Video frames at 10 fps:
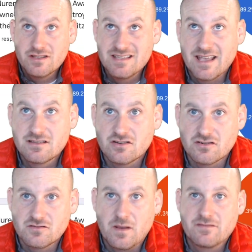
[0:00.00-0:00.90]

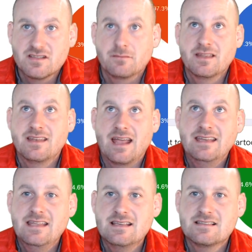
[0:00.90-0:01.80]
answers, we have some in the
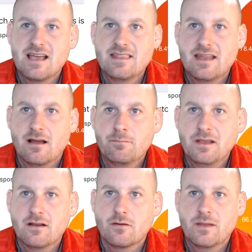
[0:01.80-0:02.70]
90s, and then up
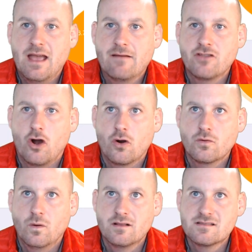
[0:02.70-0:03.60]
here we have the hard
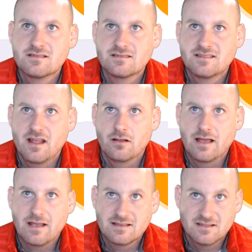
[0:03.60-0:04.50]
ones still,
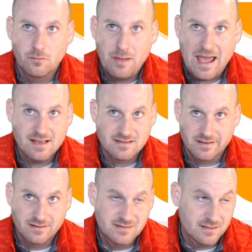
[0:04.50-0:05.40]
it's still
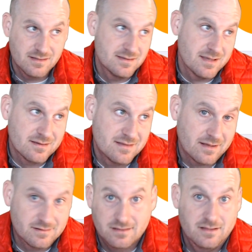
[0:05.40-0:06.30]
passing. 66
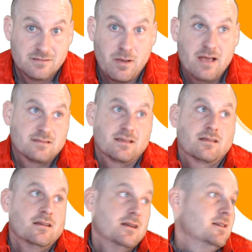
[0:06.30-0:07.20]
technically is passing.
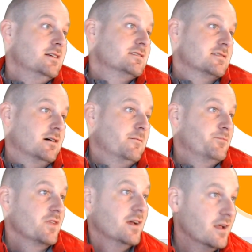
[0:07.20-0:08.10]
So
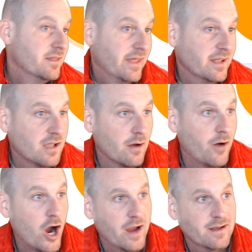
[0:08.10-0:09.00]
there you go.
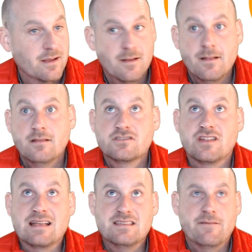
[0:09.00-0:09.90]
All right. So
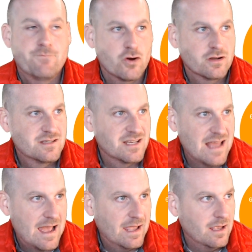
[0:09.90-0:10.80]
that's it for
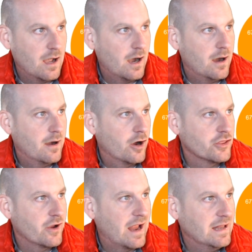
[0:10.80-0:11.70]
today.
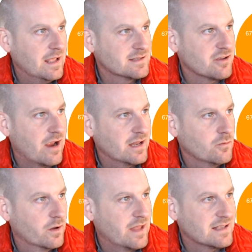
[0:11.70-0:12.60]
Is there
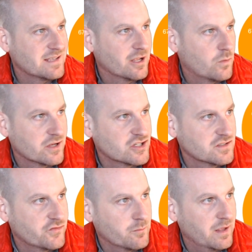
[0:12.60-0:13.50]
anyone that has any
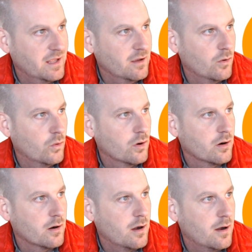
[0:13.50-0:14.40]
questions for me, or